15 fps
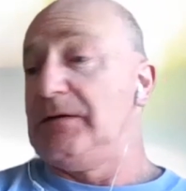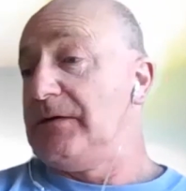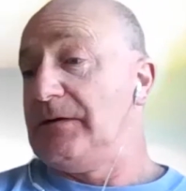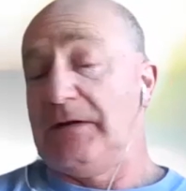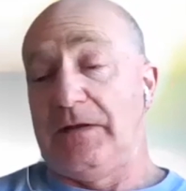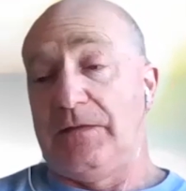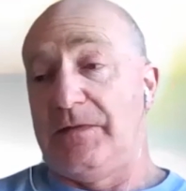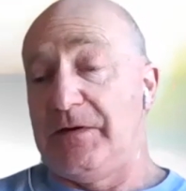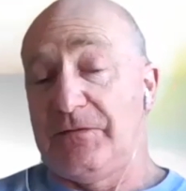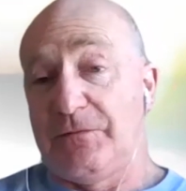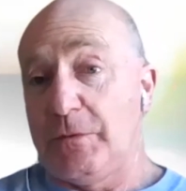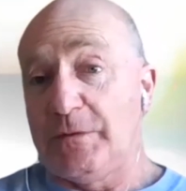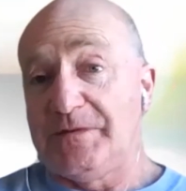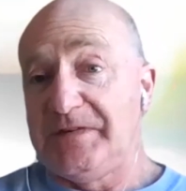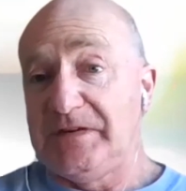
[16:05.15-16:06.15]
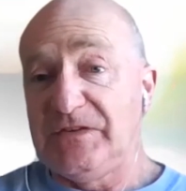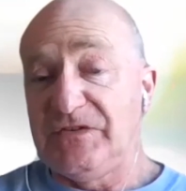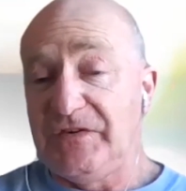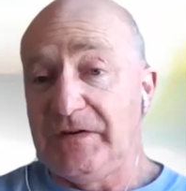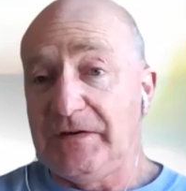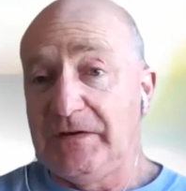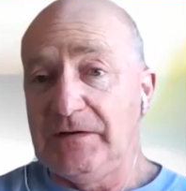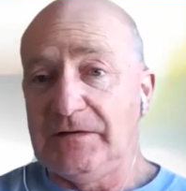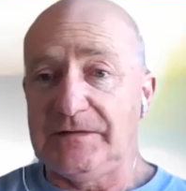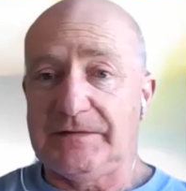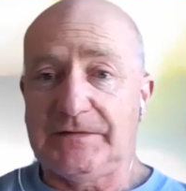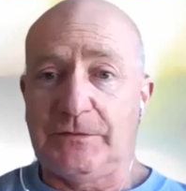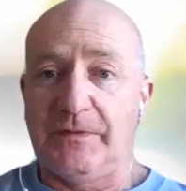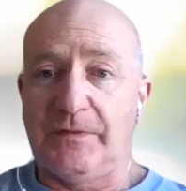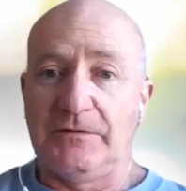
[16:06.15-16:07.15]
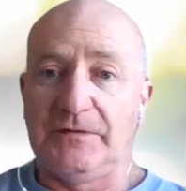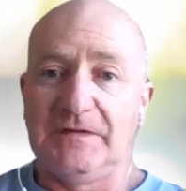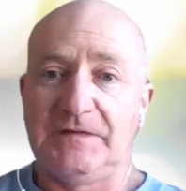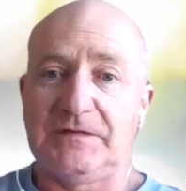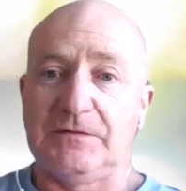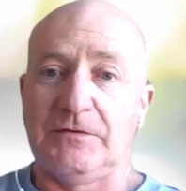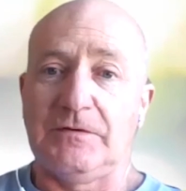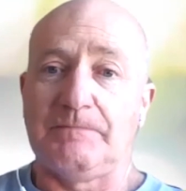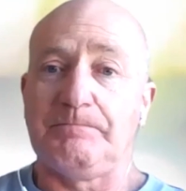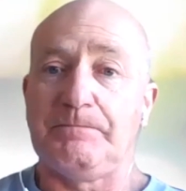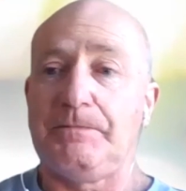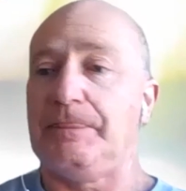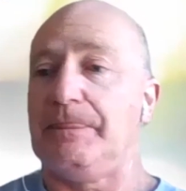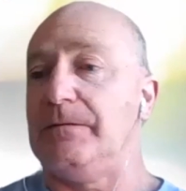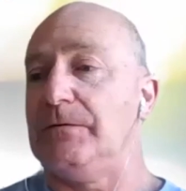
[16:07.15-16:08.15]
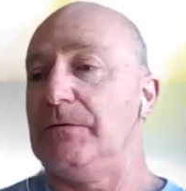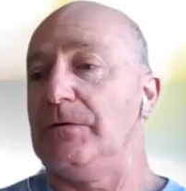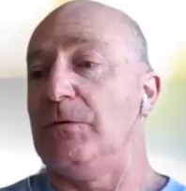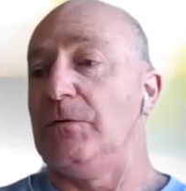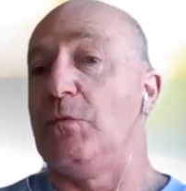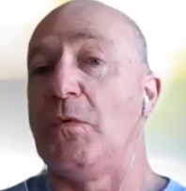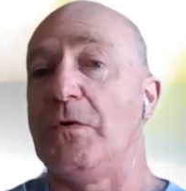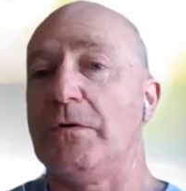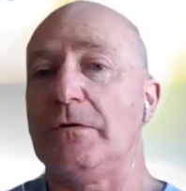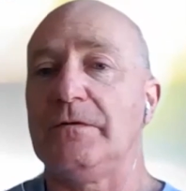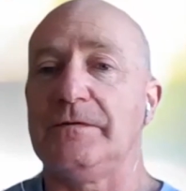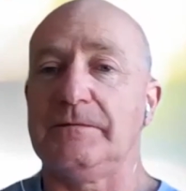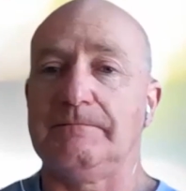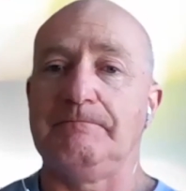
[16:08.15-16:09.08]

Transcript: and therefore 6G is. So there is a world